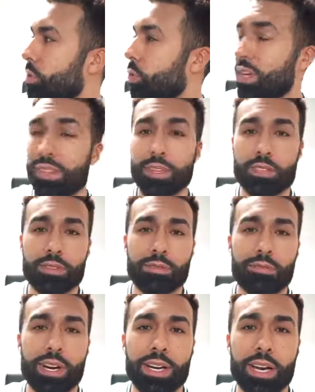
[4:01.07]
doing this
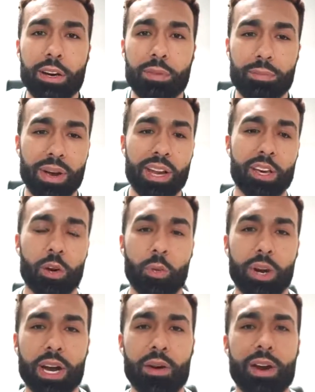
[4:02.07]
right now. Probably gonna
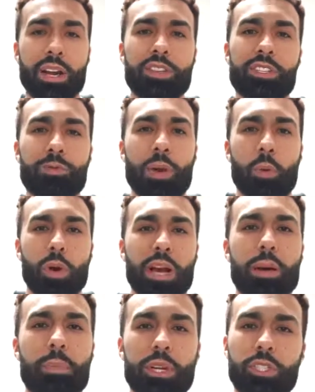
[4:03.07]
work out right now. This is my
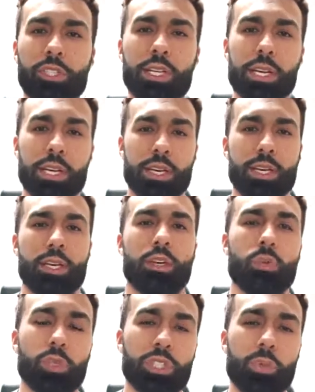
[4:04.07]
workout bench.
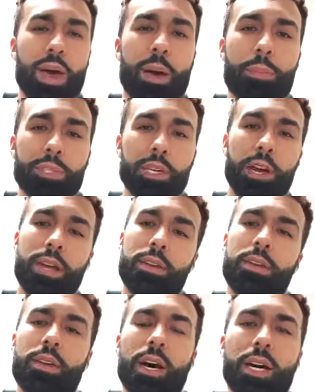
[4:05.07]
We'll see what happens, all
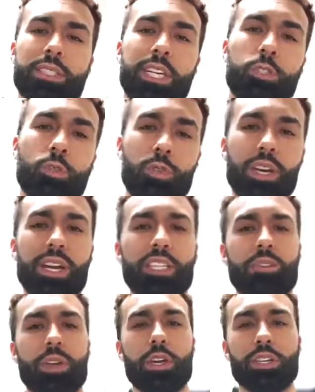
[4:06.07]
right? Uh, stay tuned for the
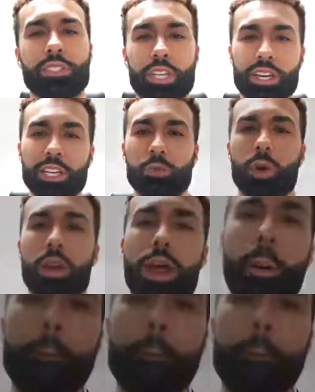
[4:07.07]
next video. I'll see you in the next one.